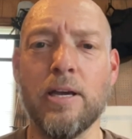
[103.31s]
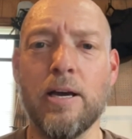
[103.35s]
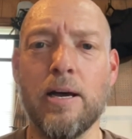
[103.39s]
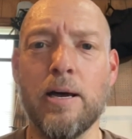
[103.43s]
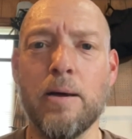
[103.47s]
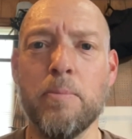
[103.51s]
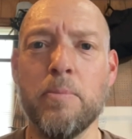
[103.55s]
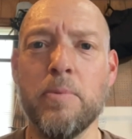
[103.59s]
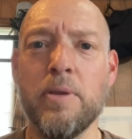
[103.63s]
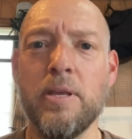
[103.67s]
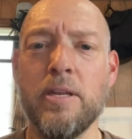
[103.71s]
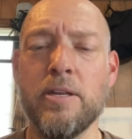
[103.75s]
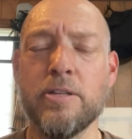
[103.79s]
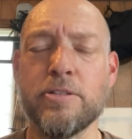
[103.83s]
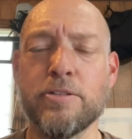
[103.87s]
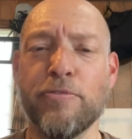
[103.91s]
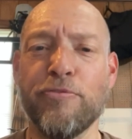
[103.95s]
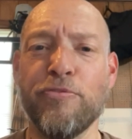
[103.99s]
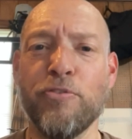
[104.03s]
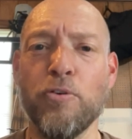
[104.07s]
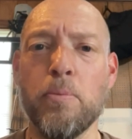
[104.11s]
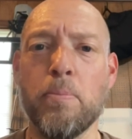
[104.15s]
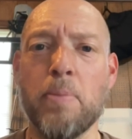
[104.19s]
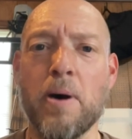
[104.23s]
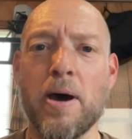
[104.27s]
um, and it's a
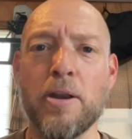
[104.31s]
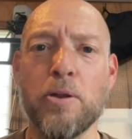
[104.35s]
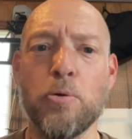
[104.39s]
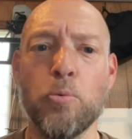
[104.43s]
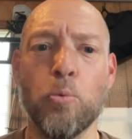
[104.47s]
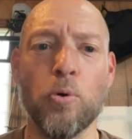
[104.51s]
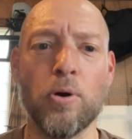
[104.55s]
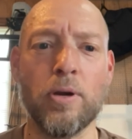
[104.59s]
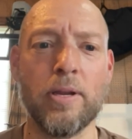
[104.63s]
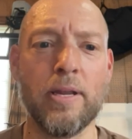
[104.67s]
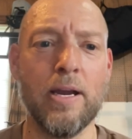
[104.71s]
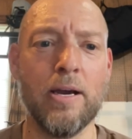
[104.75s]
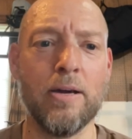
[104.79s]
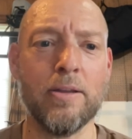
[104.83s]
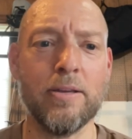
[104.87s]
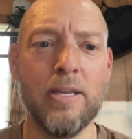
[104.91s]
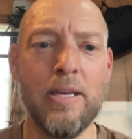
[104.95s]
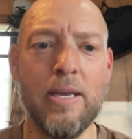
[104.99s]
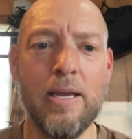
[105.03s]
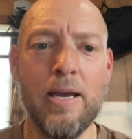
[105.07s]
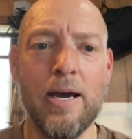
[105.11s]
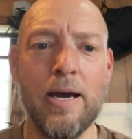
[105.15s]
full body workout.